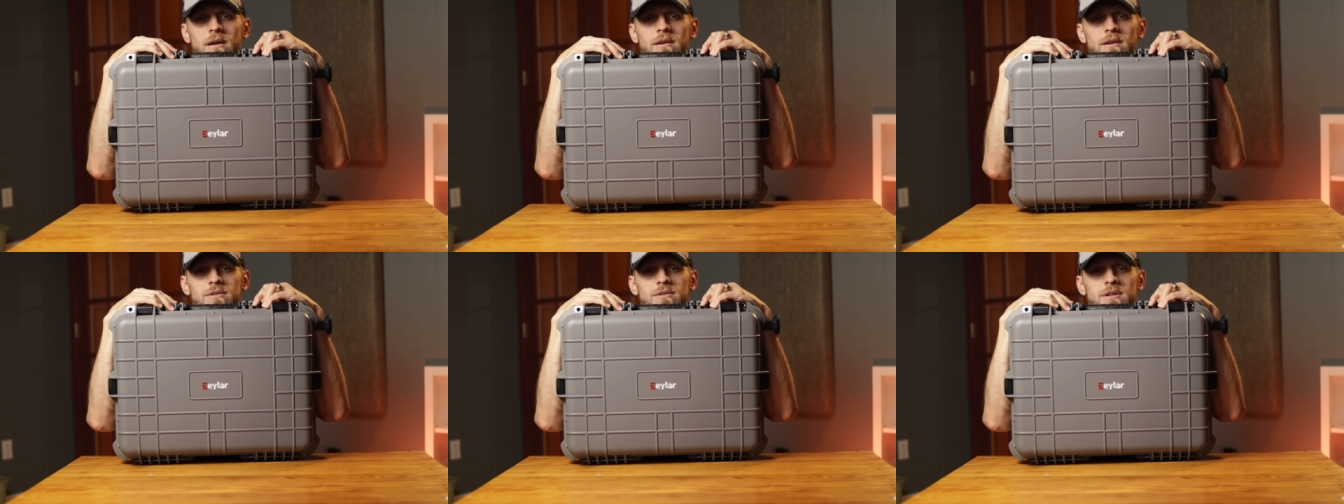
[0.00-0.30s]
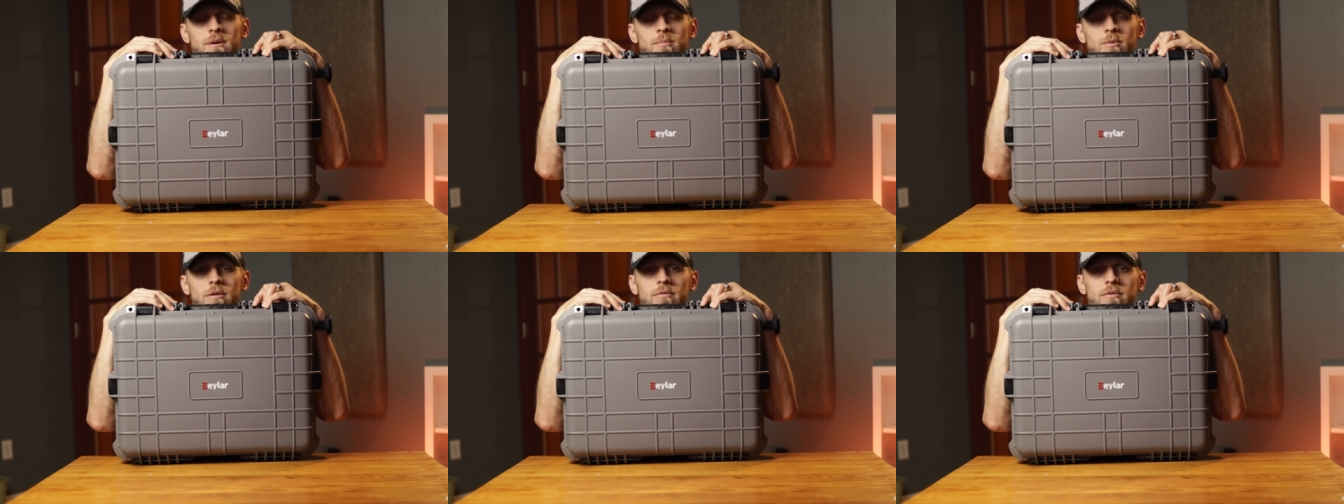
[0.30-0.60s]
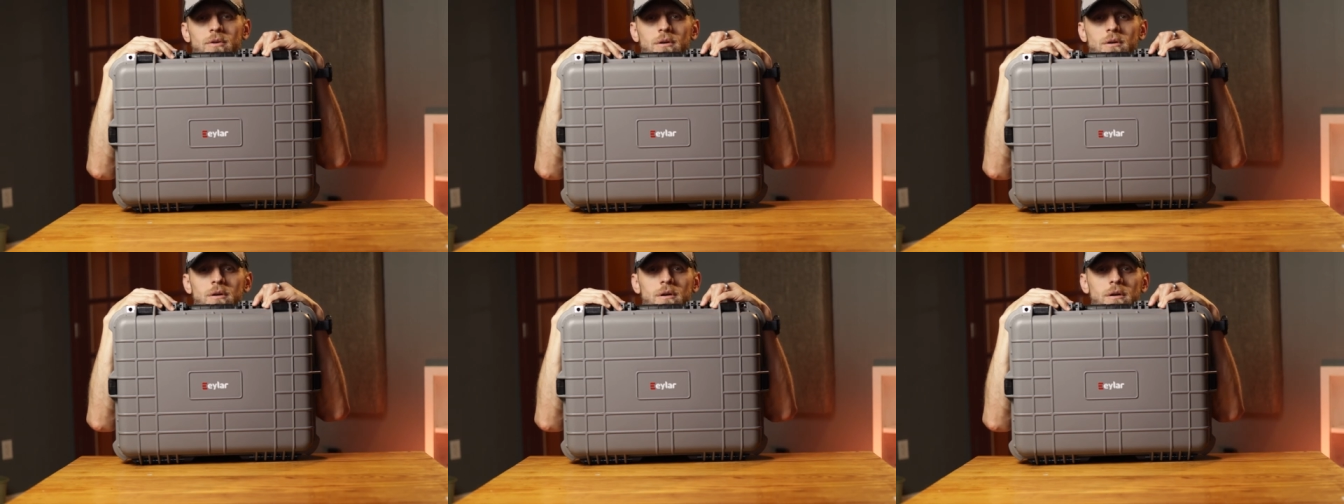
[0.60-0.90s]
I need you to come
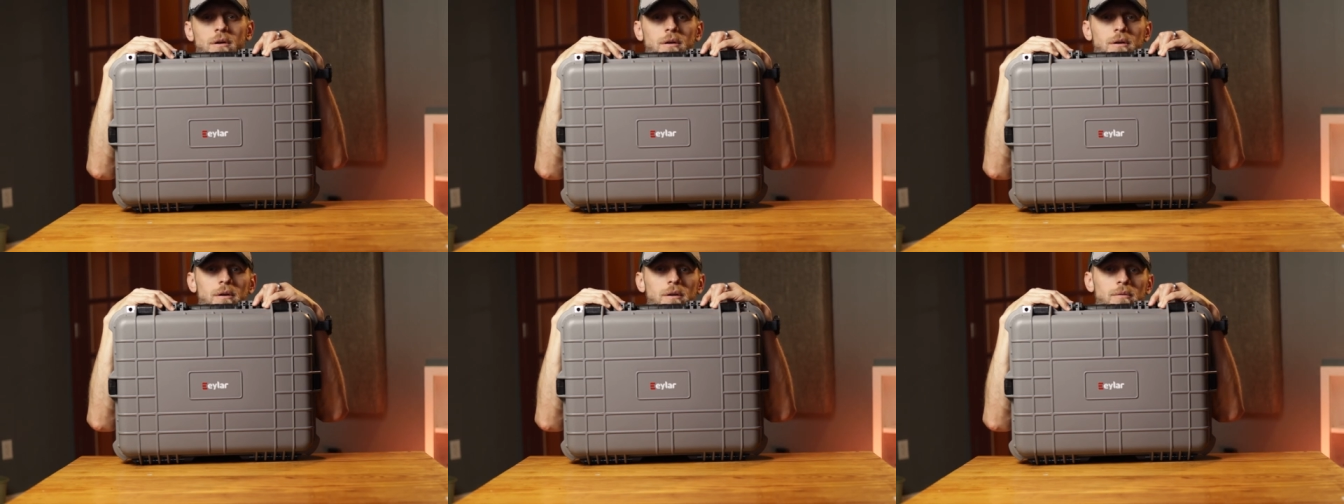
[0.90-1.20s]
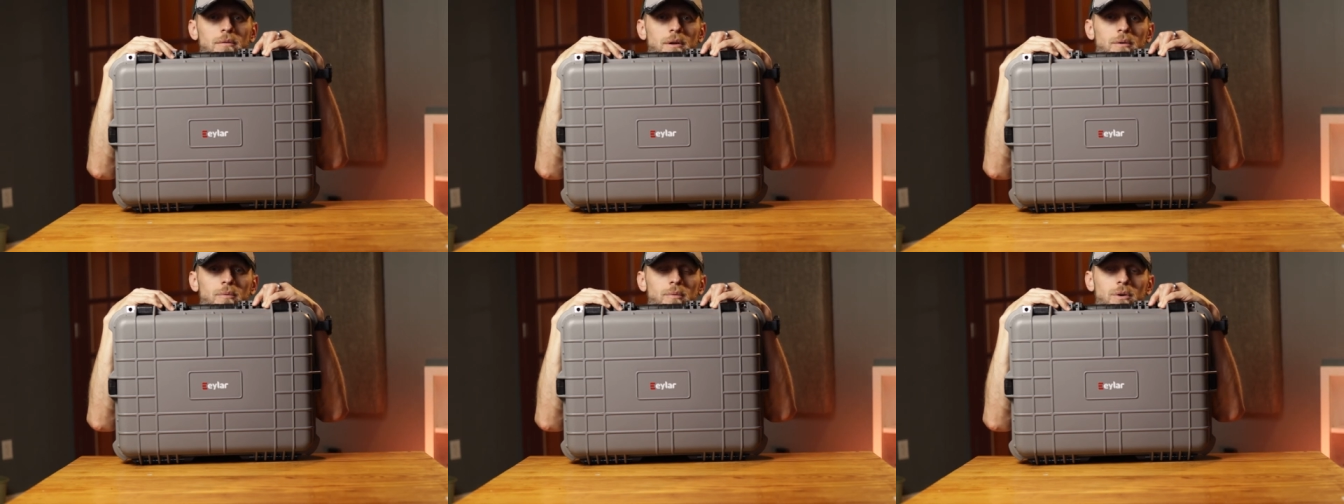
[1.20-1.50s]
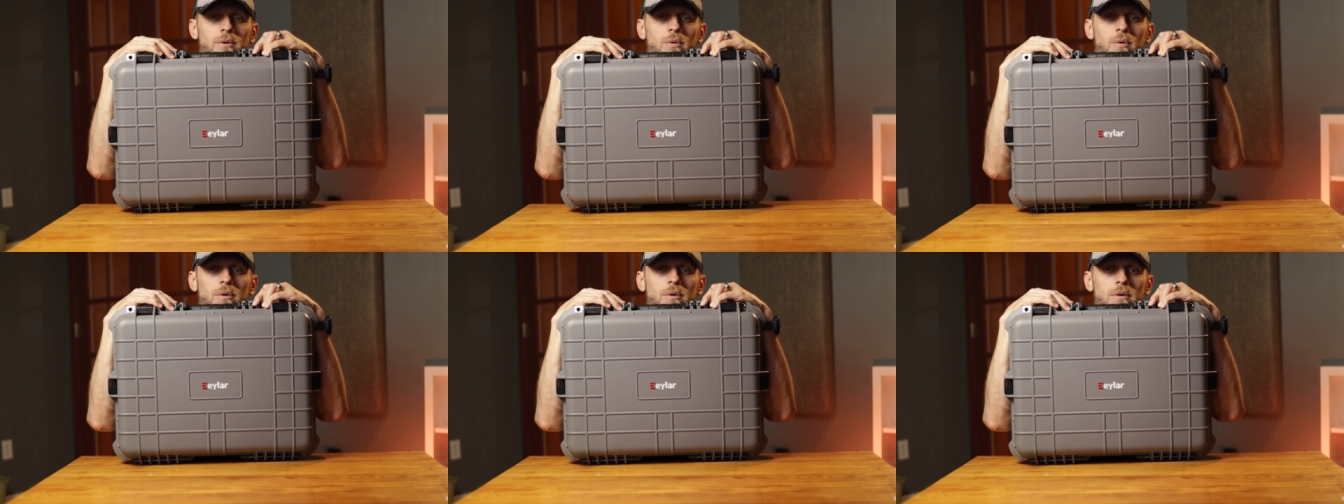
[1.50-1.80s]
over uh, and, and
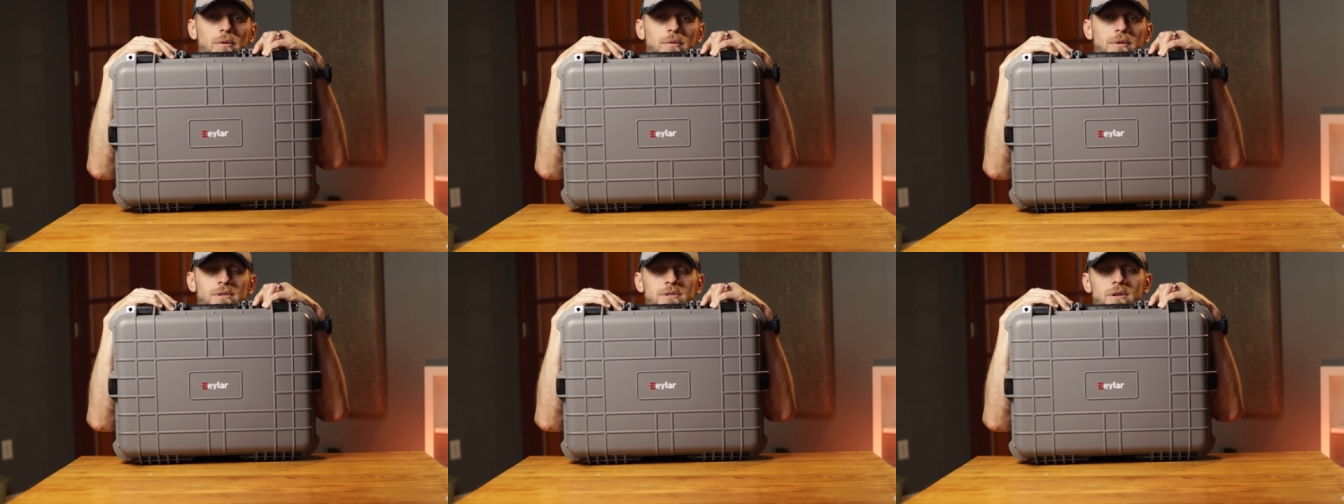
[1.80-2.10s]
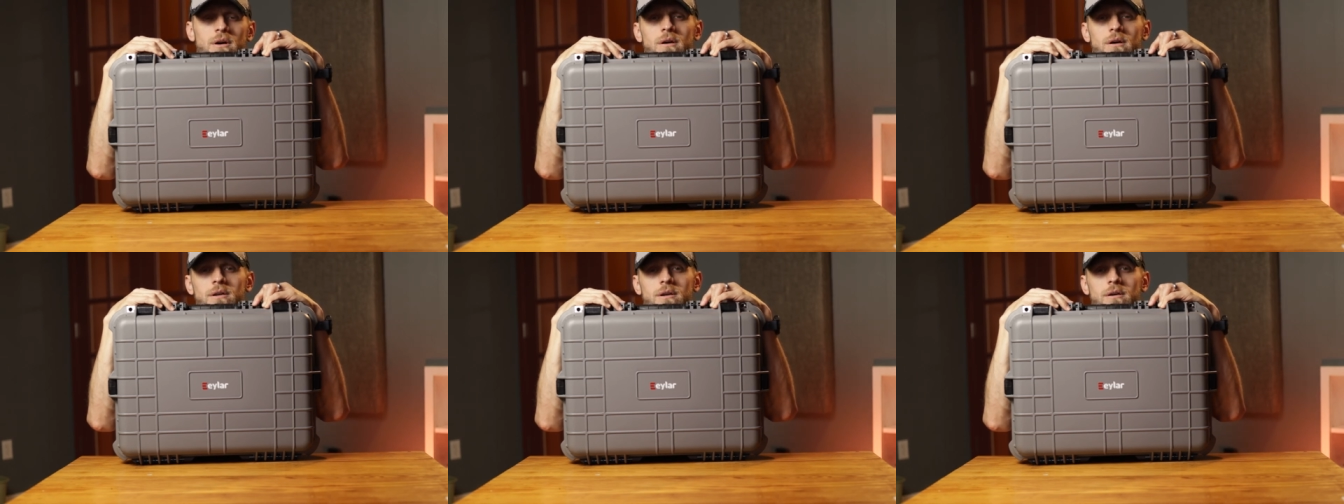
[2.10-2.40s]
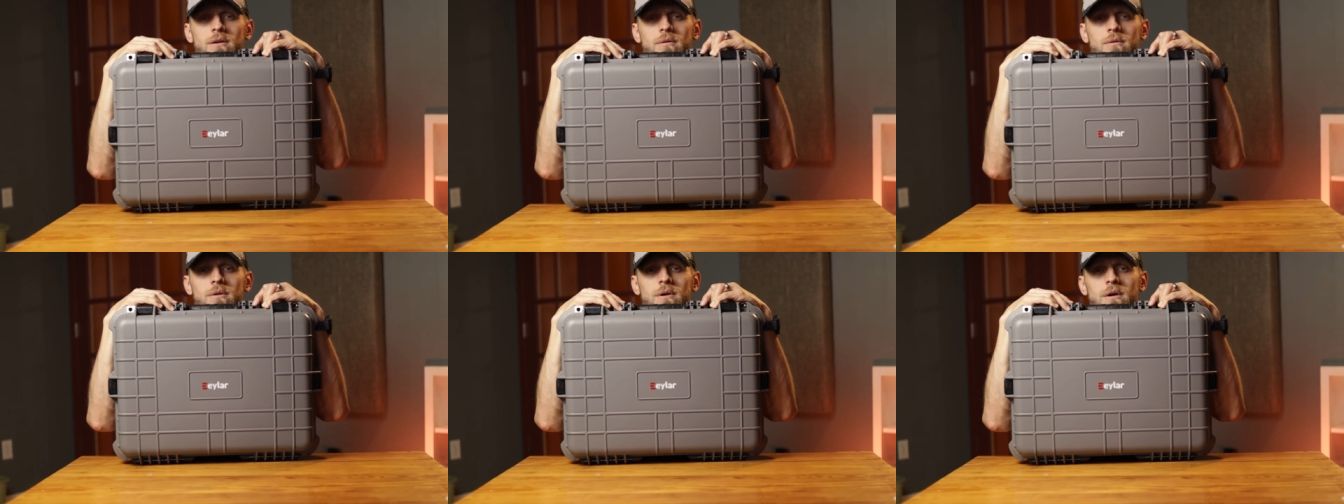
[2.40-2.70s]
record this
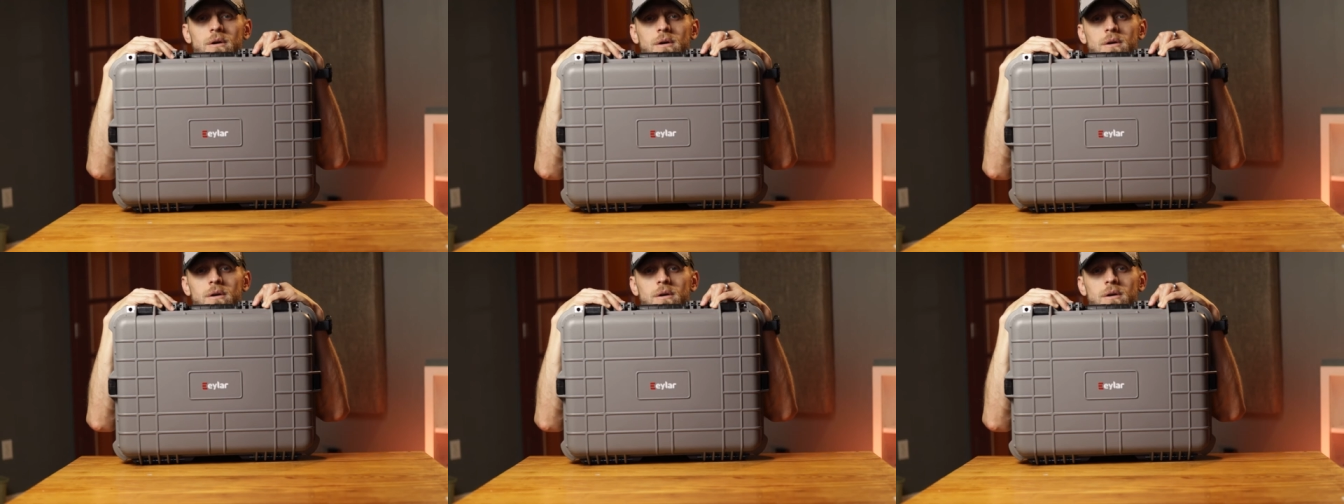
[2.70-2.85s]
audio.